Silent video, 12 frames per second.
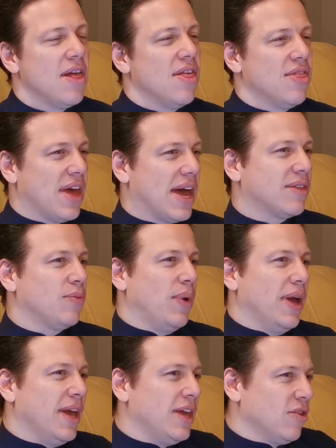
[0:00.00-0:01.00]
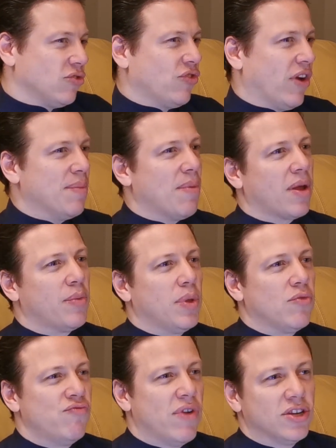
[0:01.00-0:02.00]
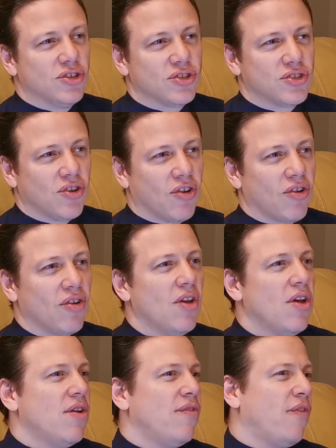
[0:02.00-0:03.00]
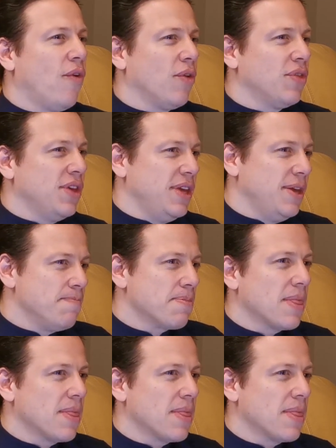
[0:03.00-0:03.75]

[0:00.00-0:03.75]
That way your trademark will register for the